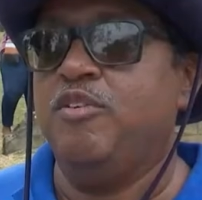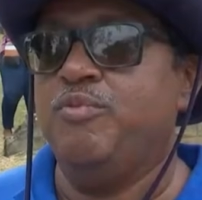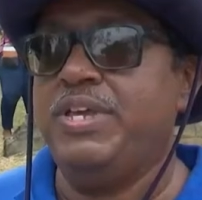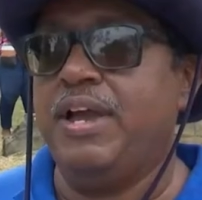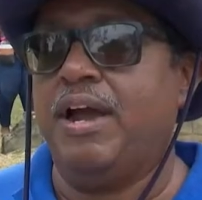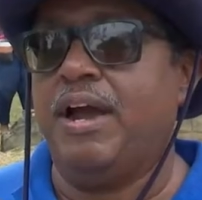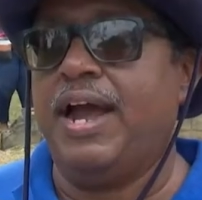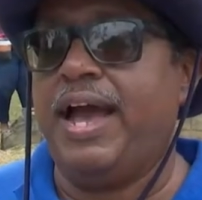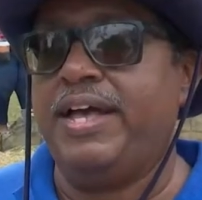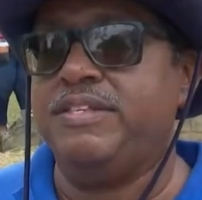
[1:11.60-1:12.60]
we are
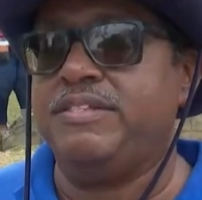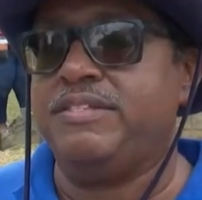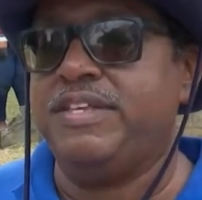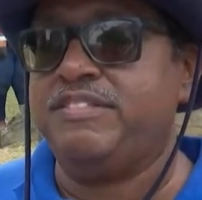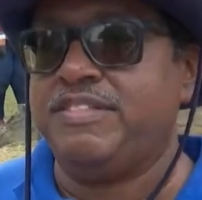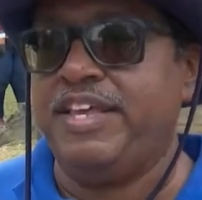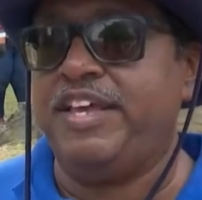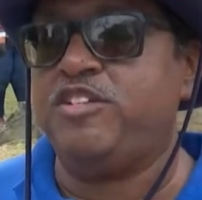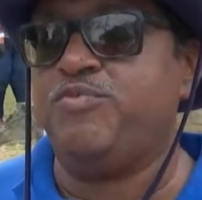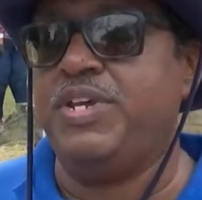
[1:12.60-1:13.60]
at this
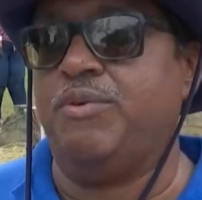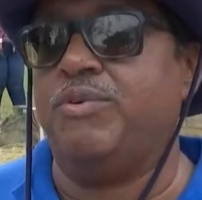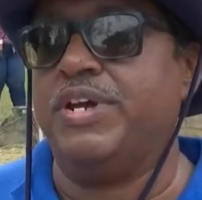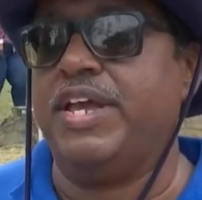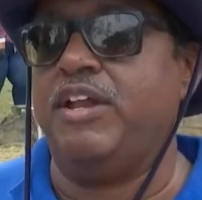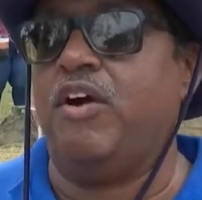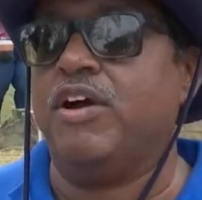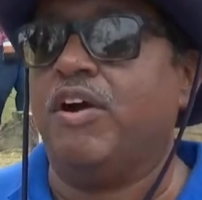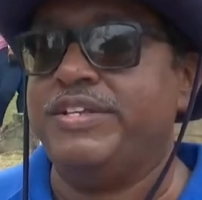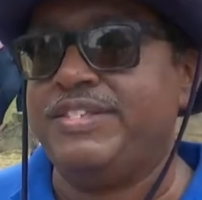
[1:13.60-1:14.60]
stage, we are working on
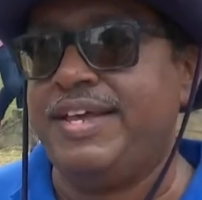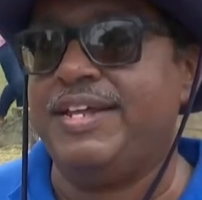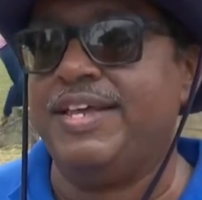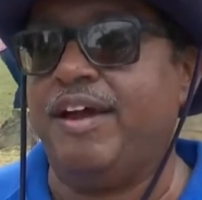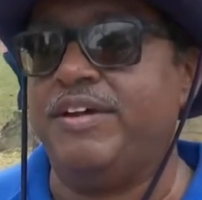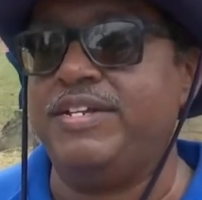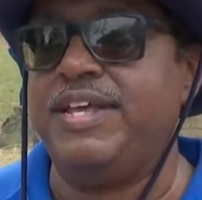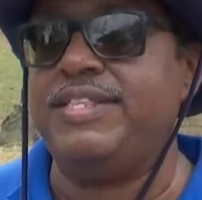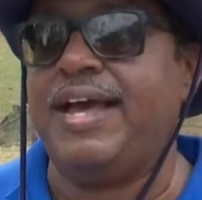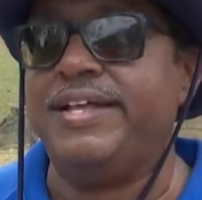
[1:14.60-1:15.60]
container
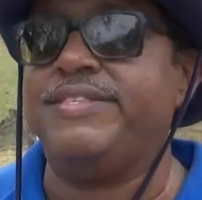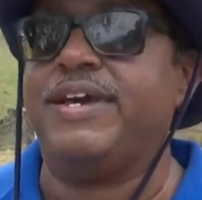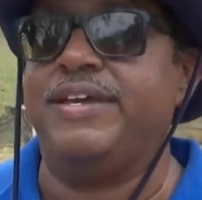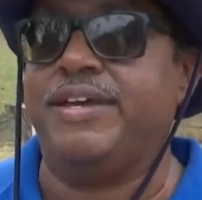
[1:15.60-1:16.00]
gardening and tire